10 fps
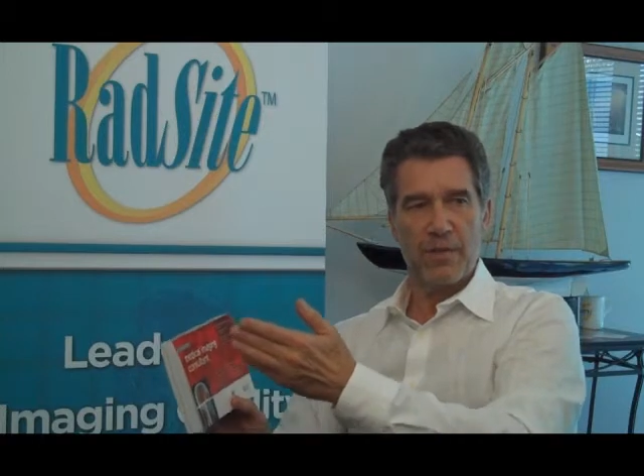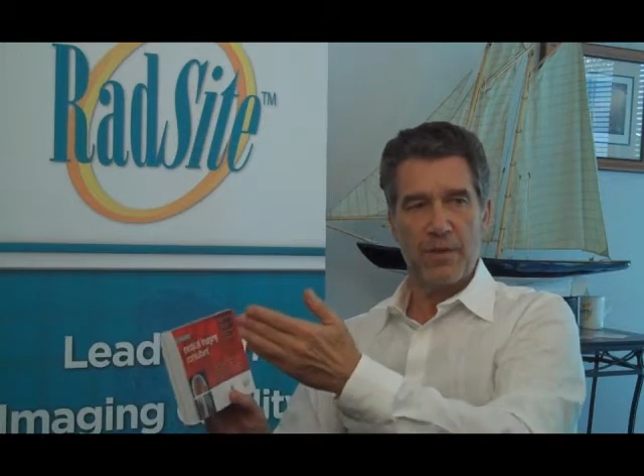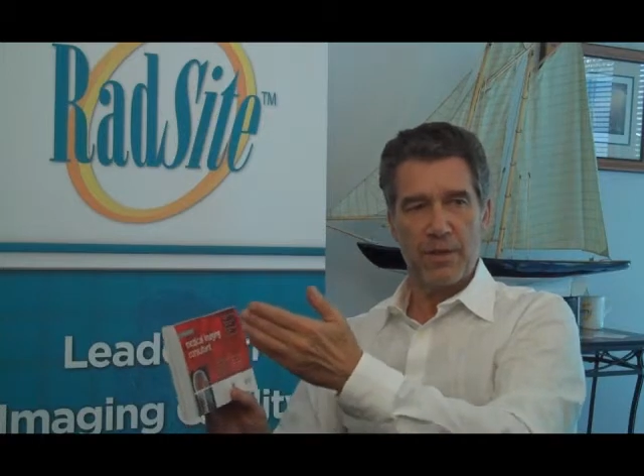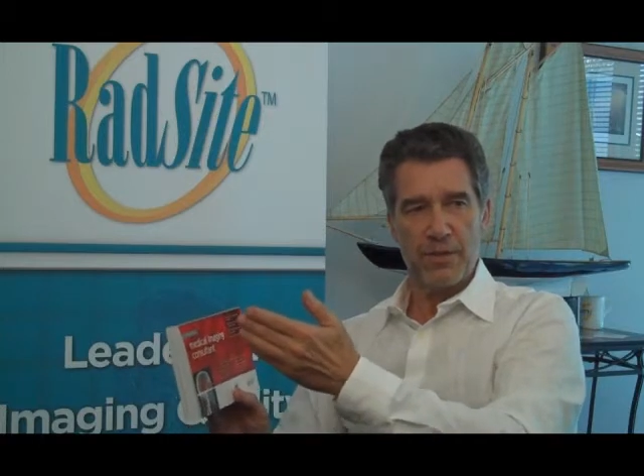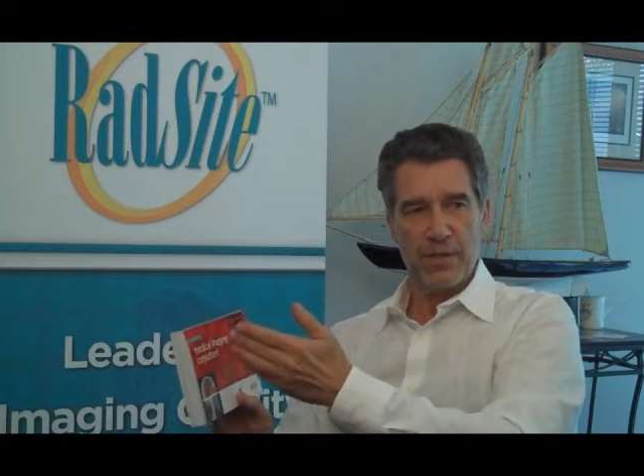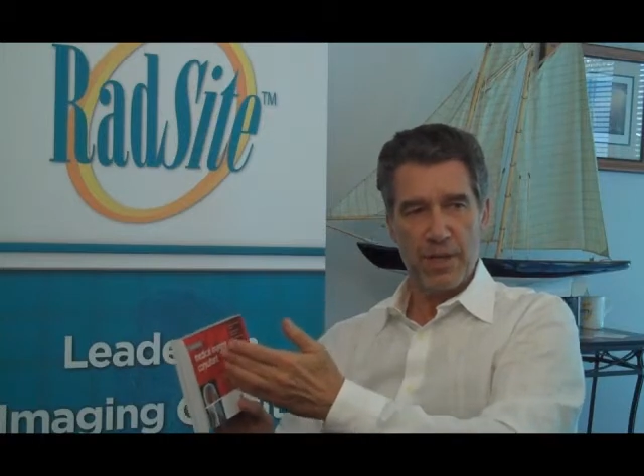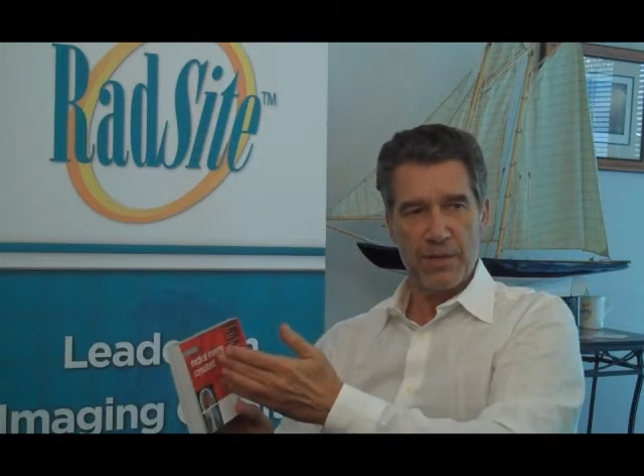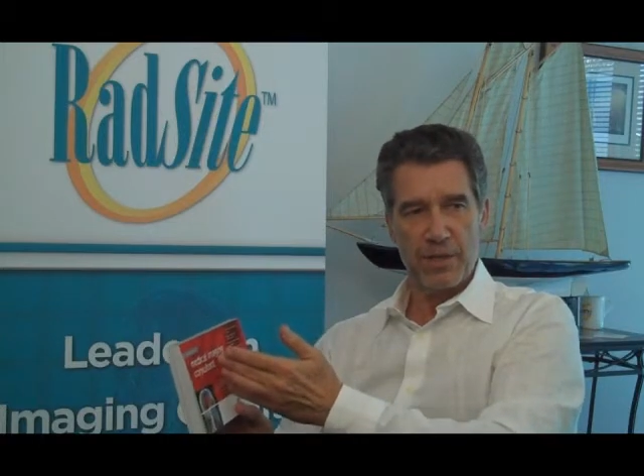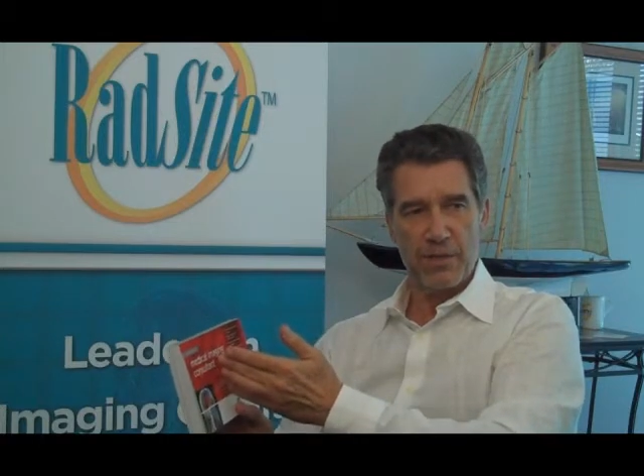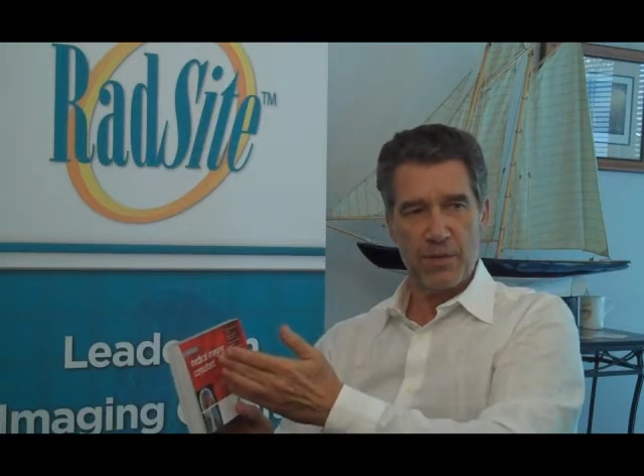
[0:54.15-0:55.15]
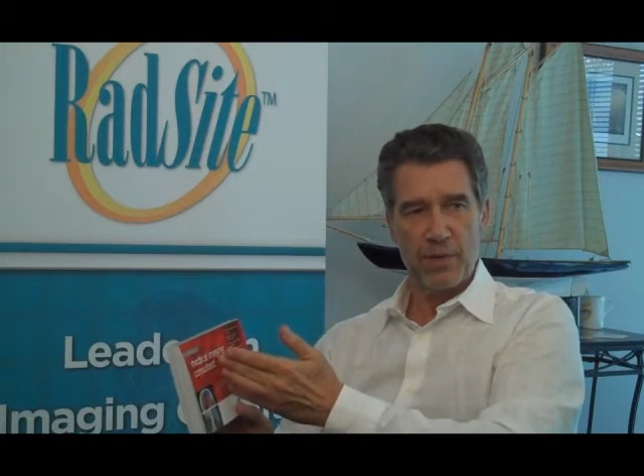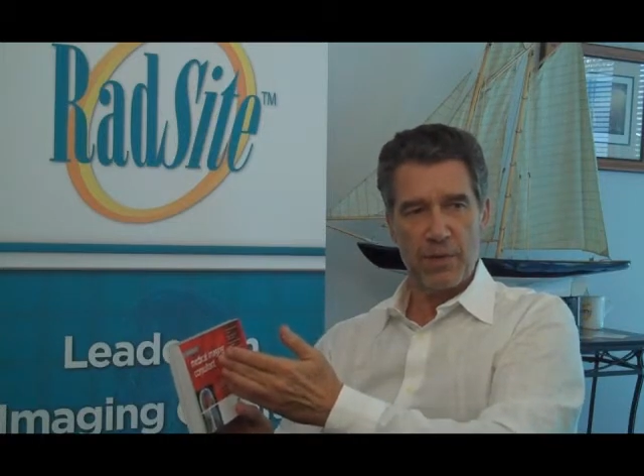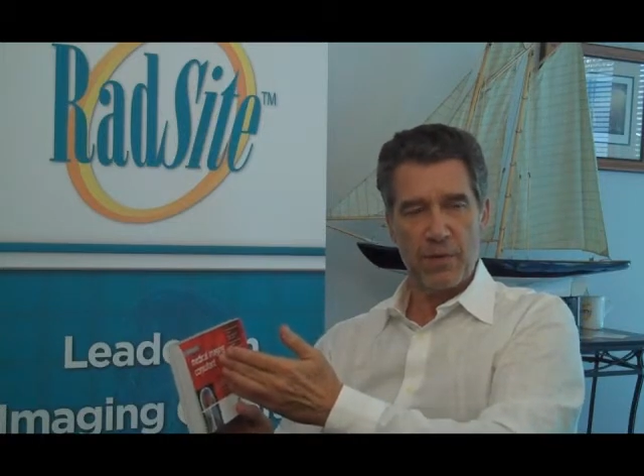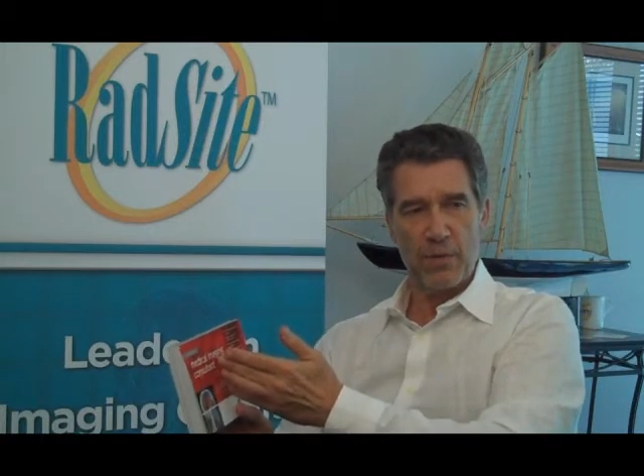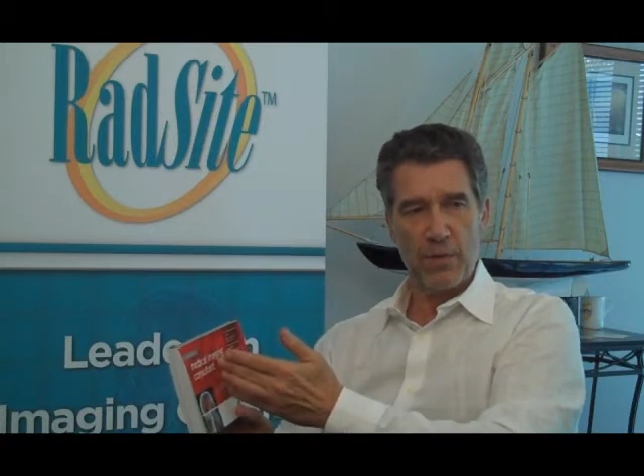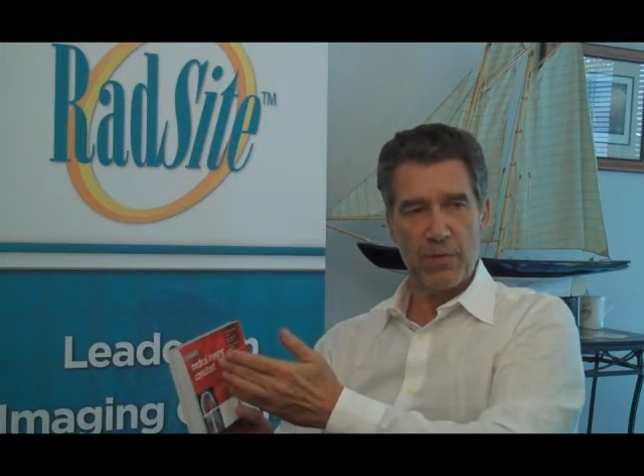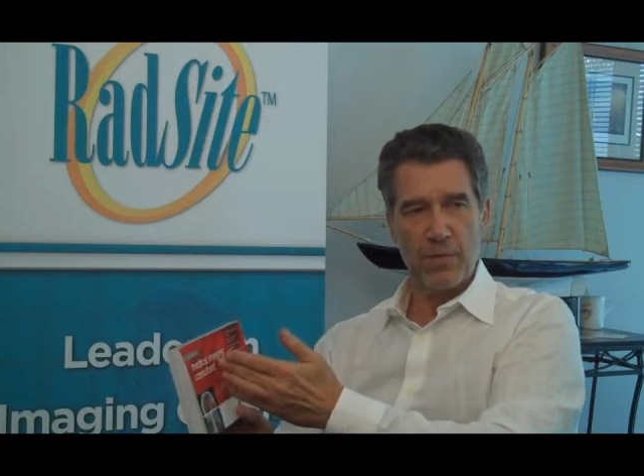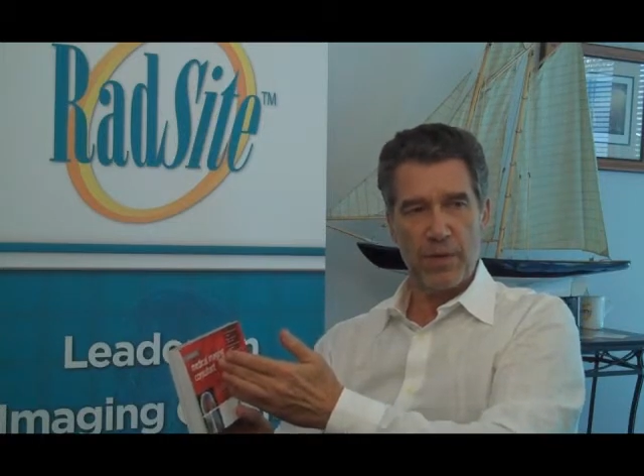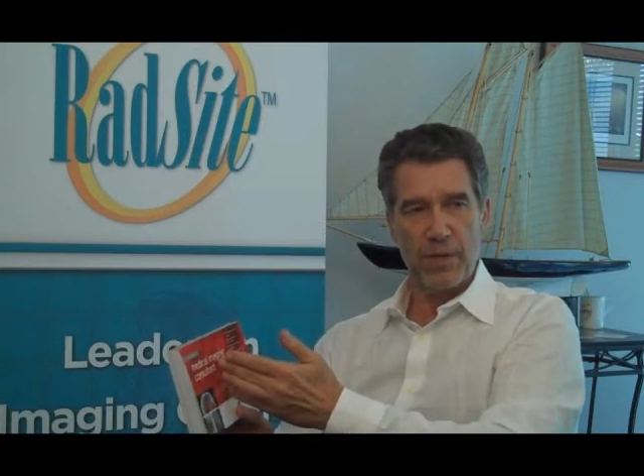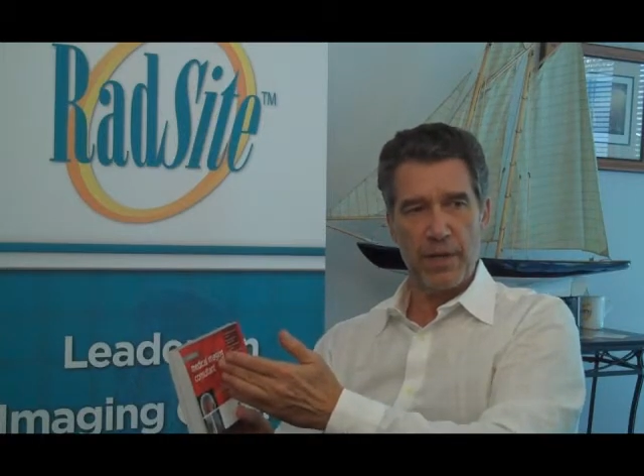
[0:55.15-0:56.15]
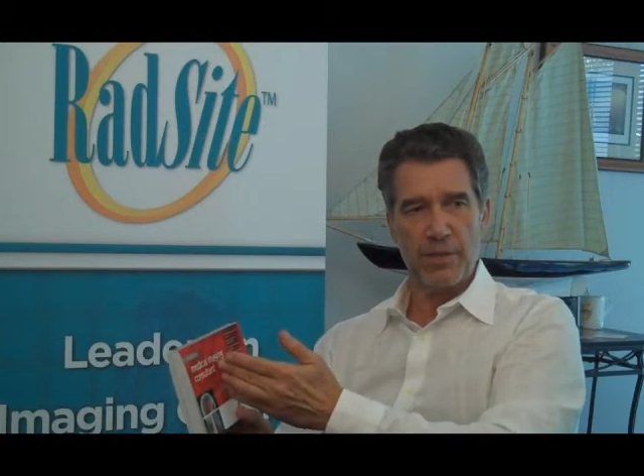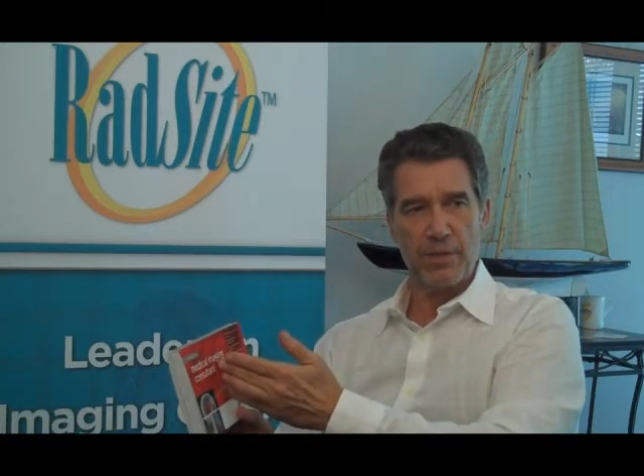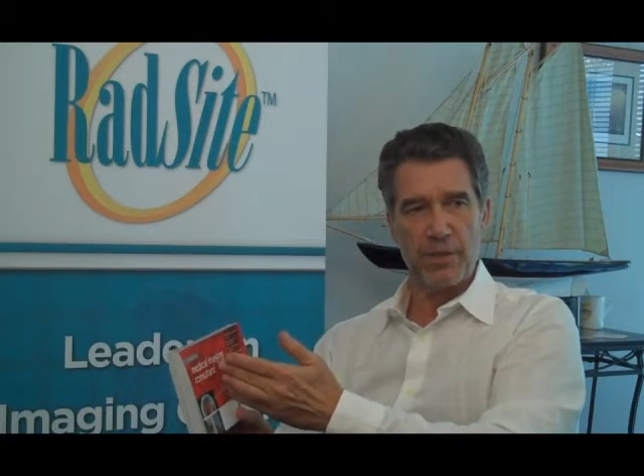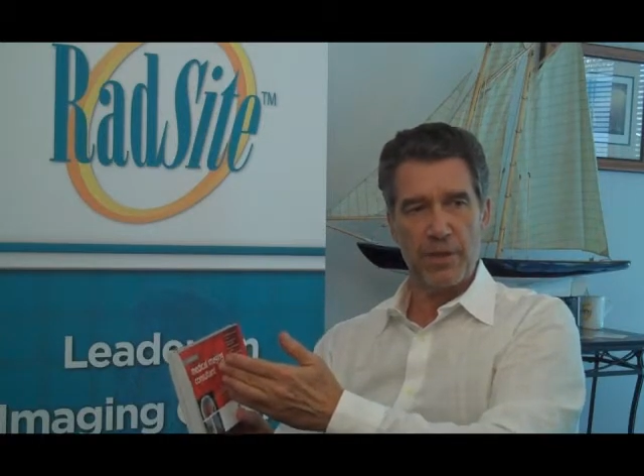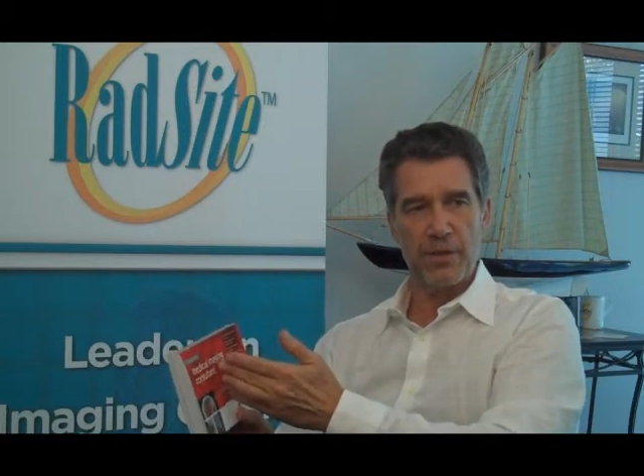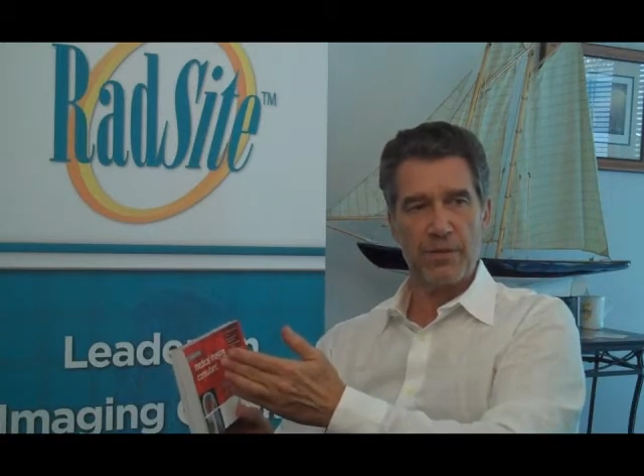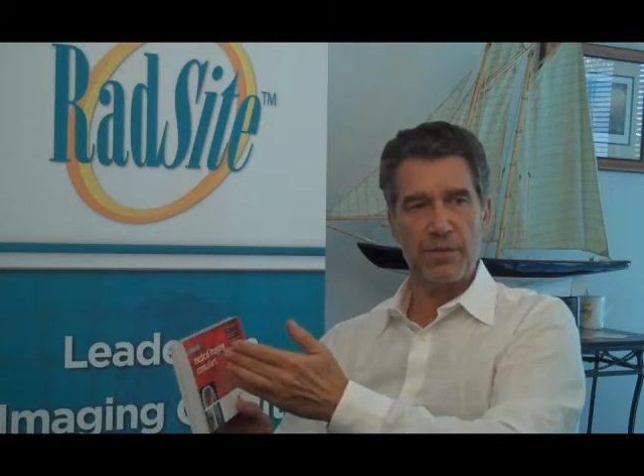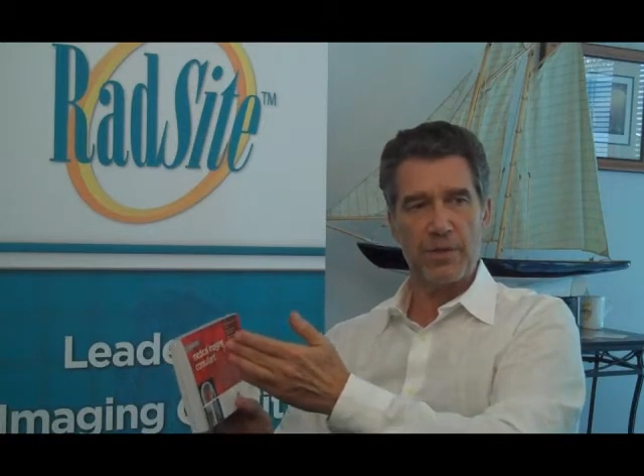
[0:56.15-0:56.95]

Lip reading: the chest x-ray equivalent radiation dose,